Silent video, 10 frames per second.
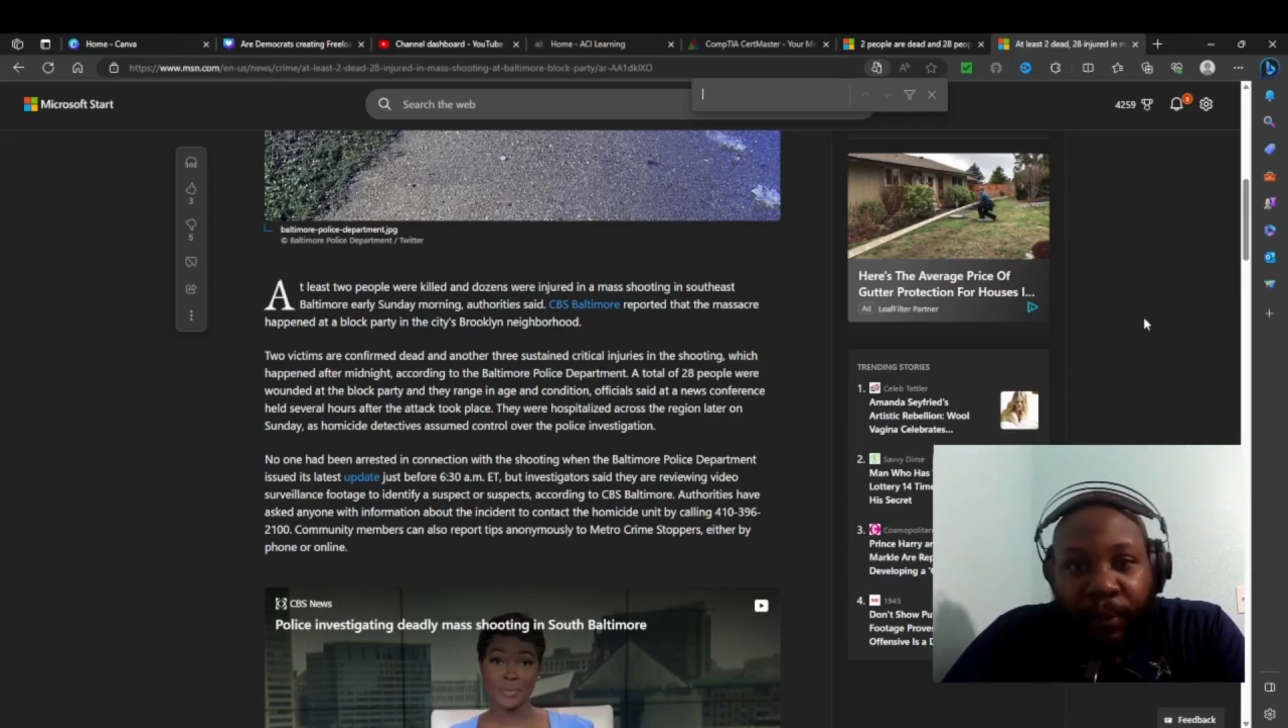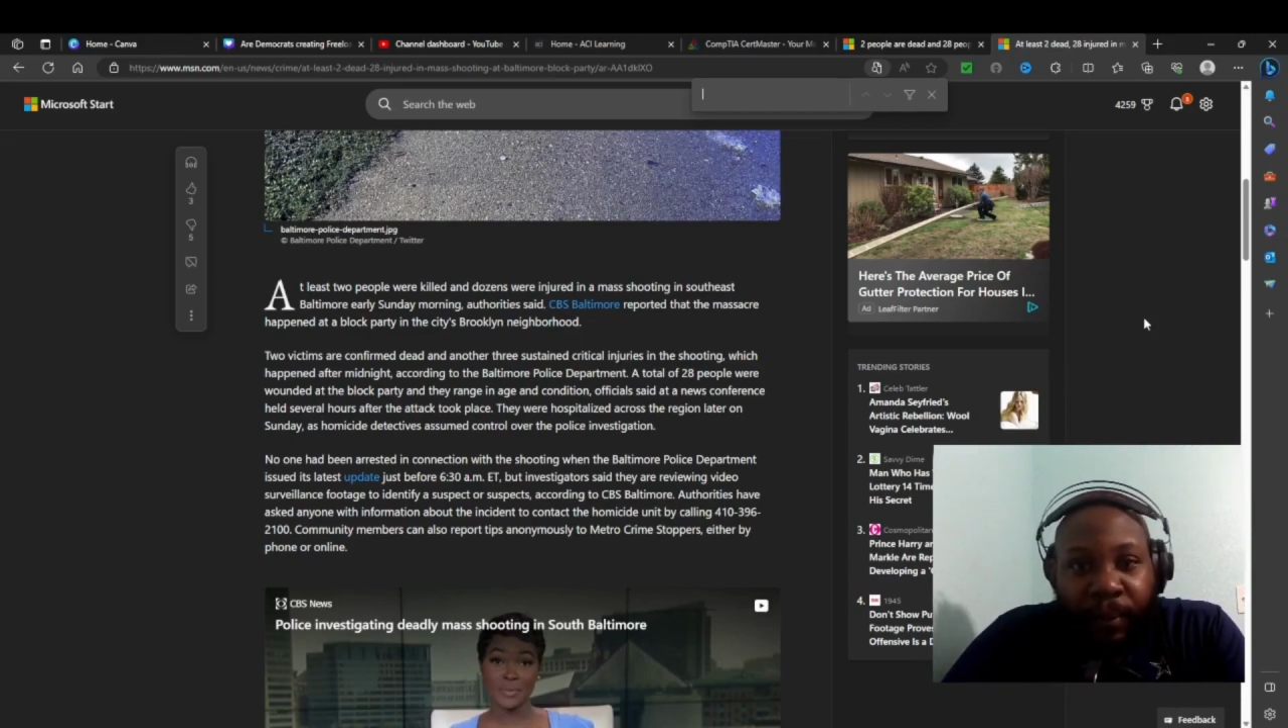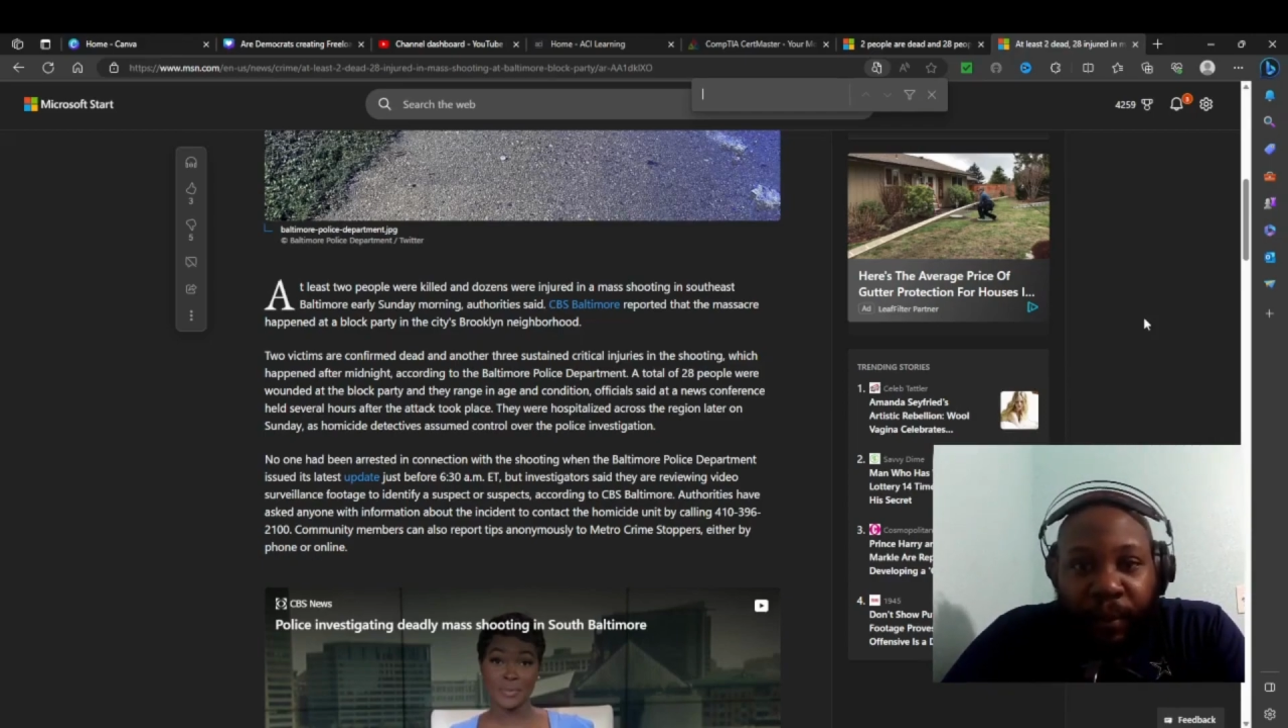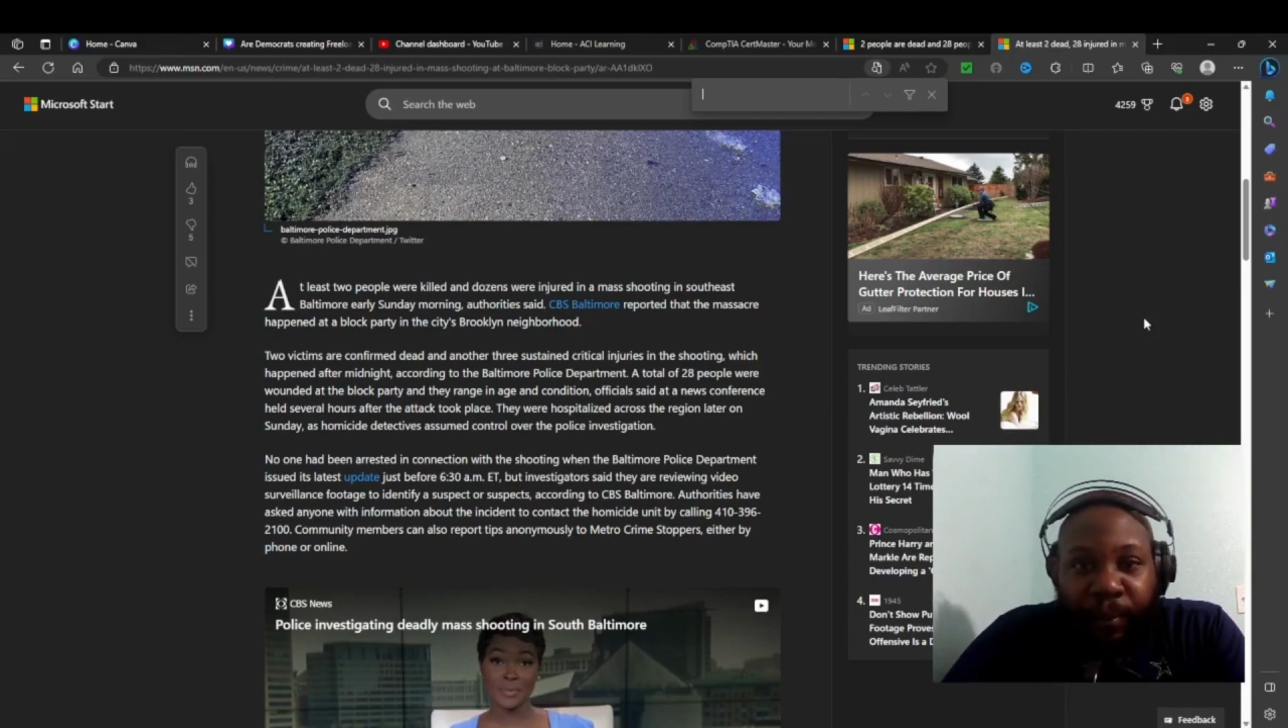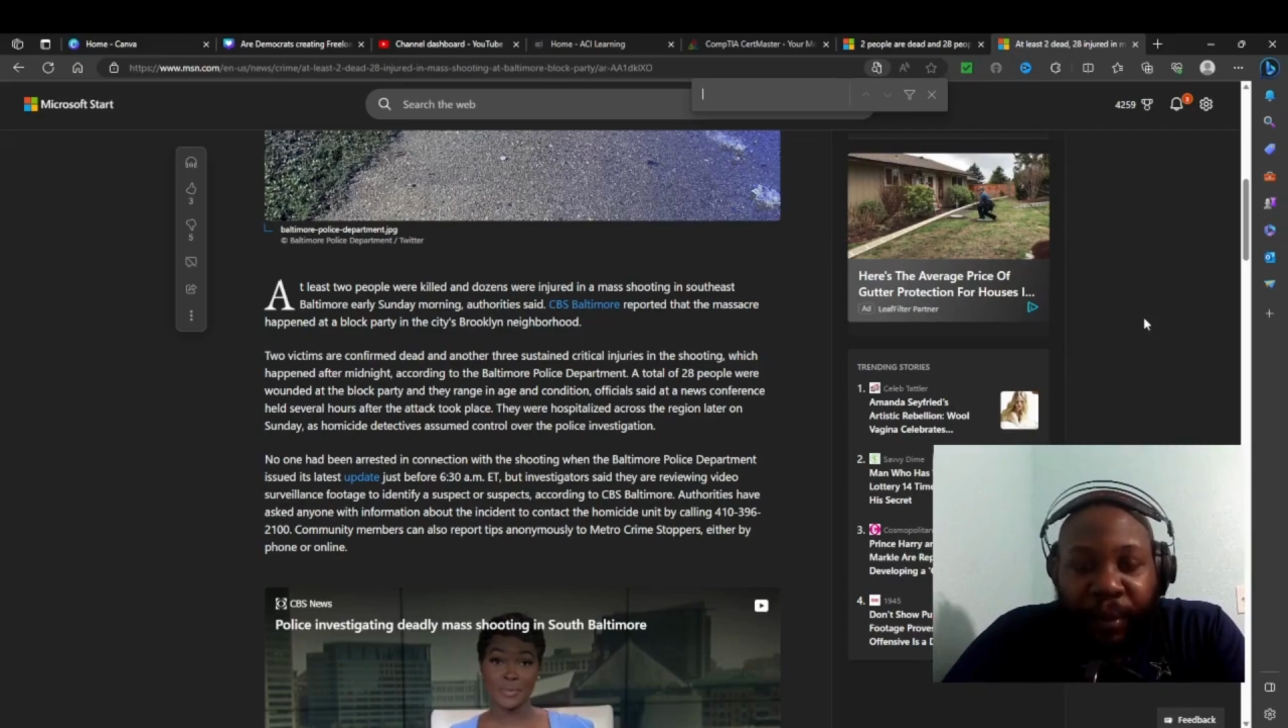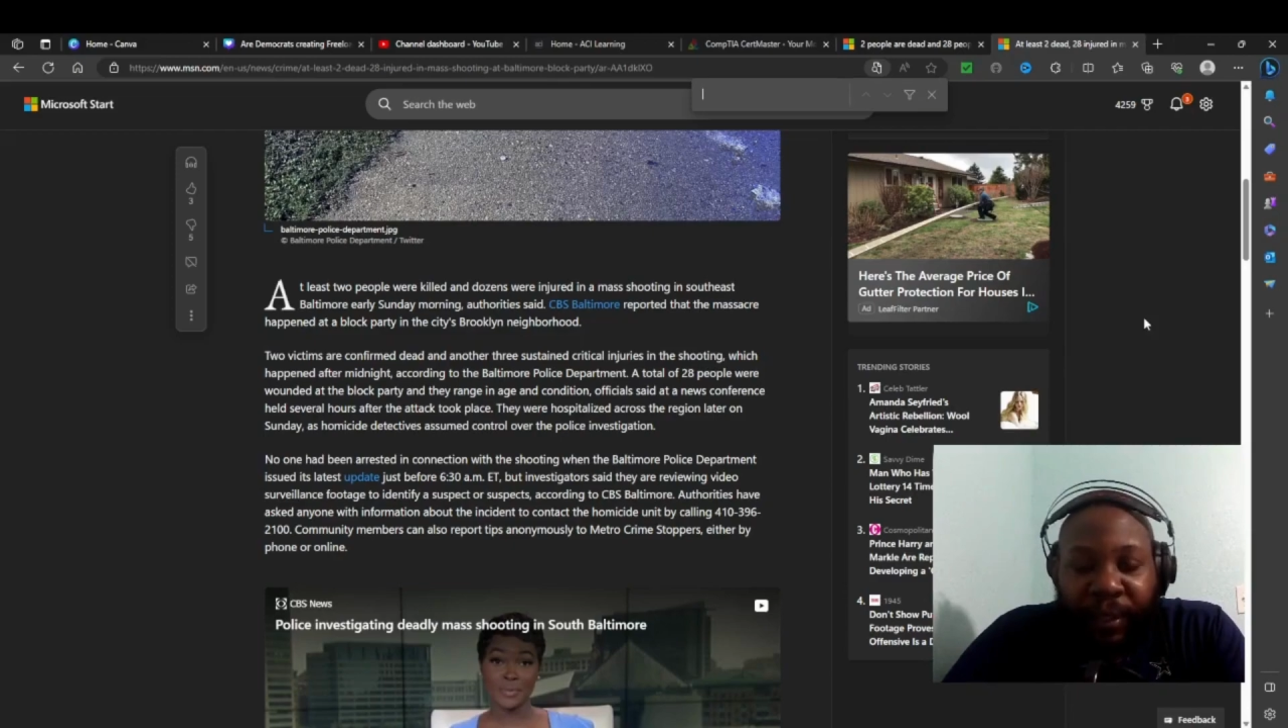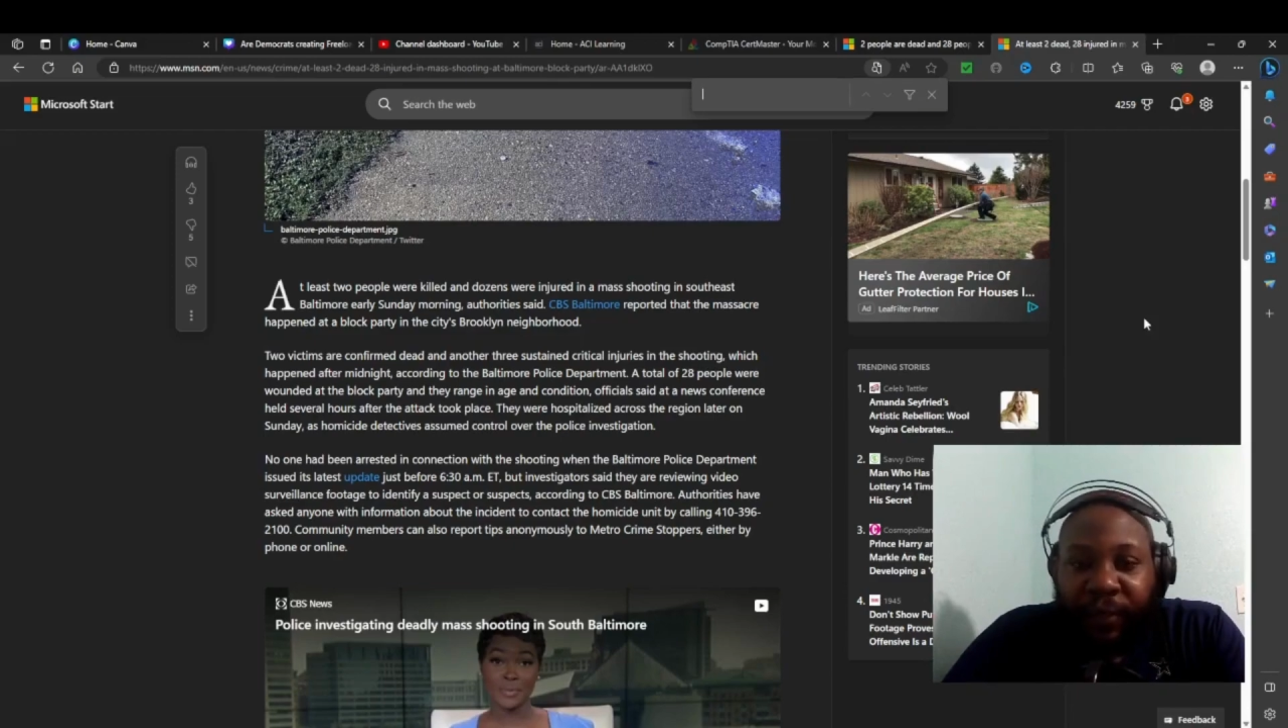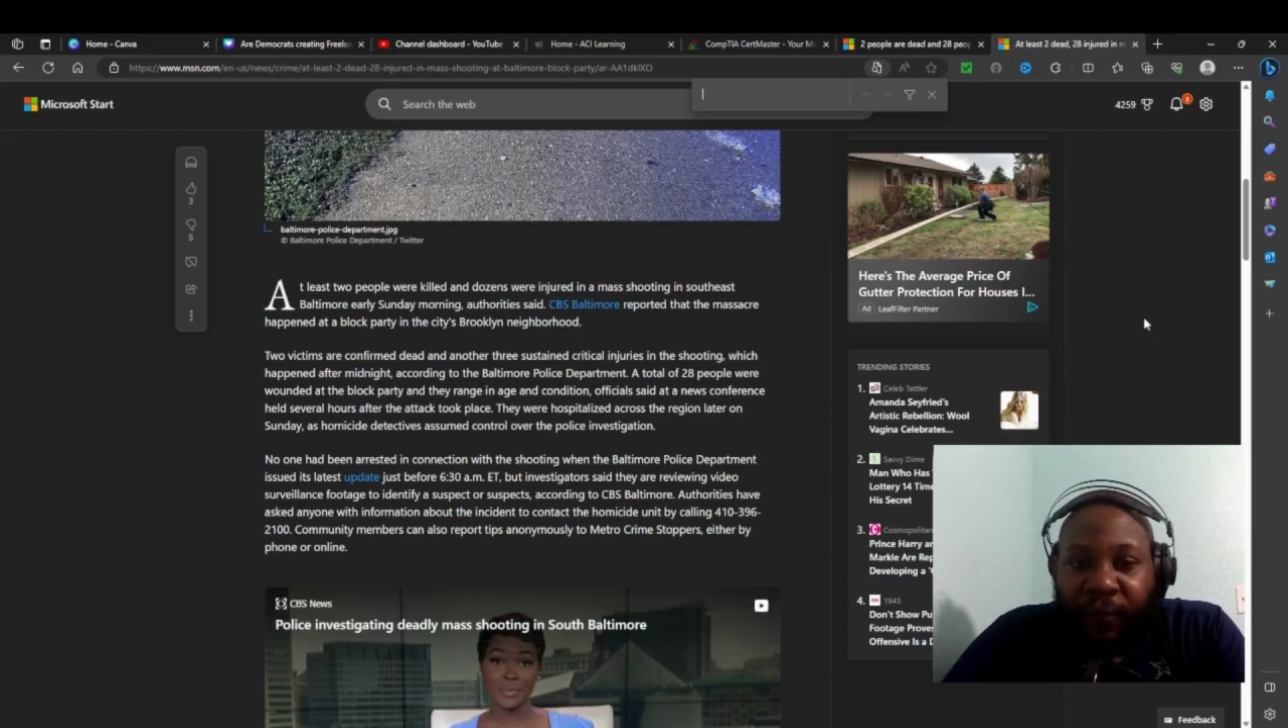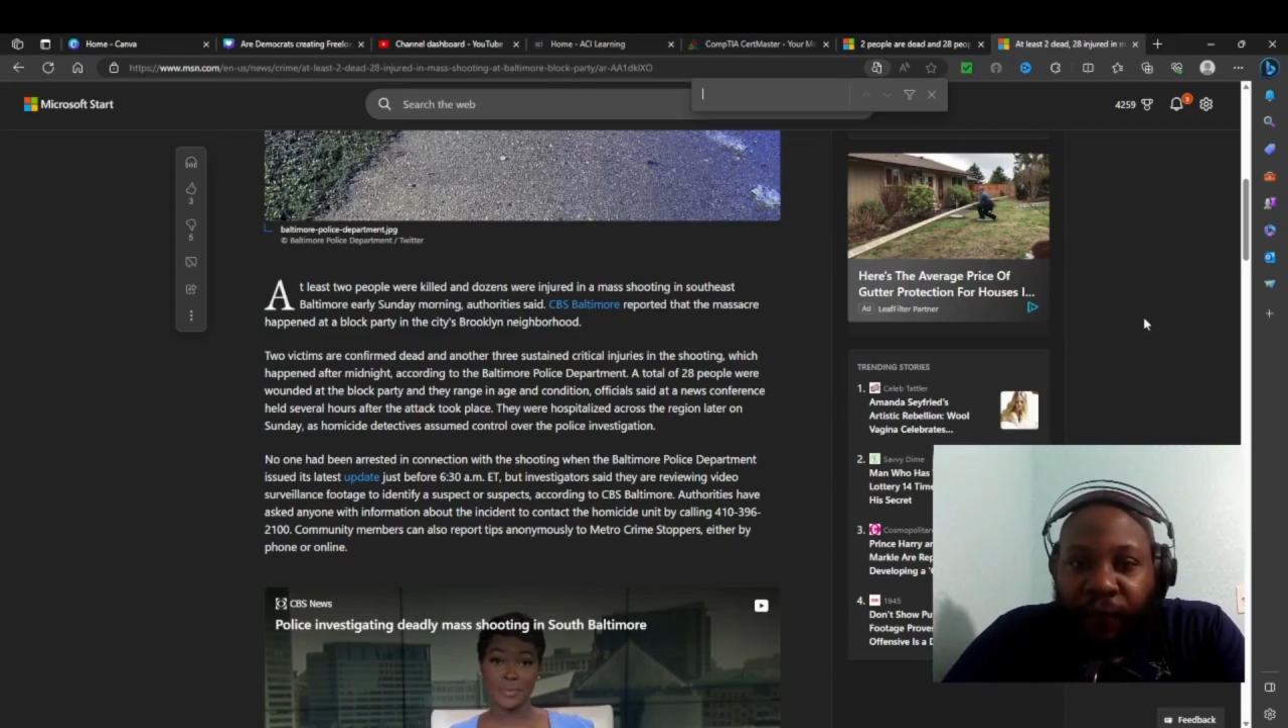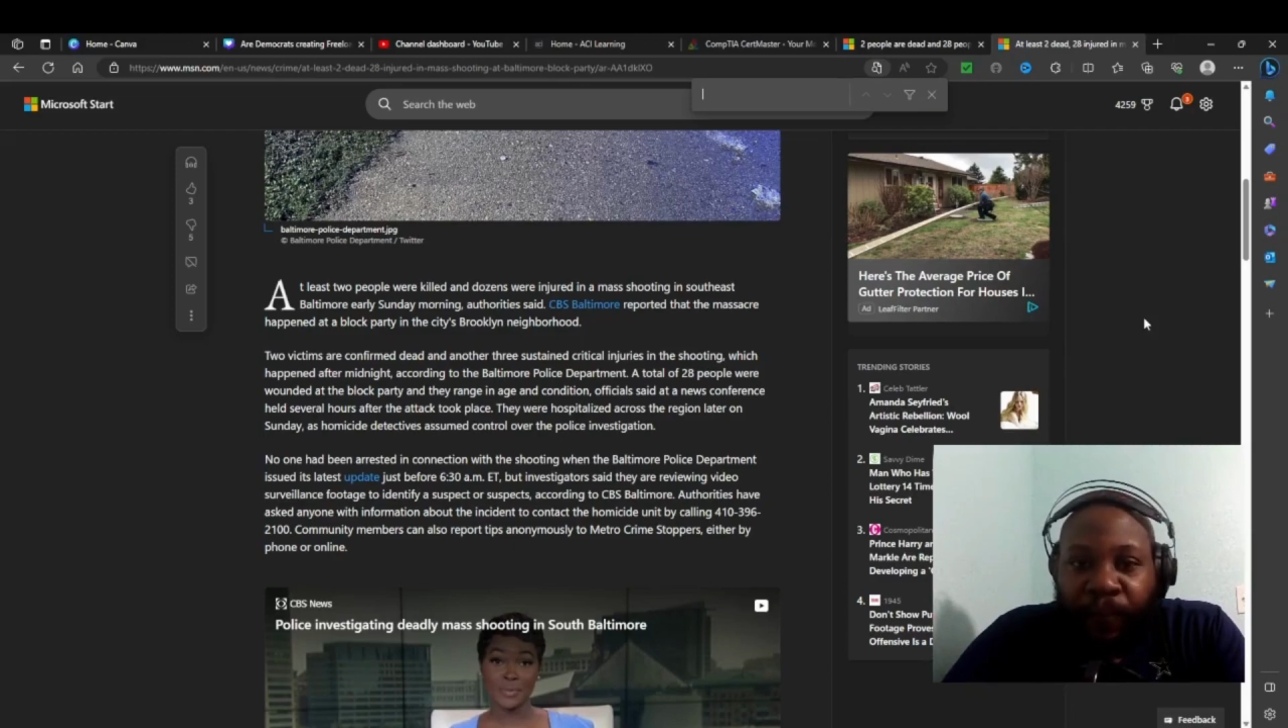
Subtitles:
been a place in the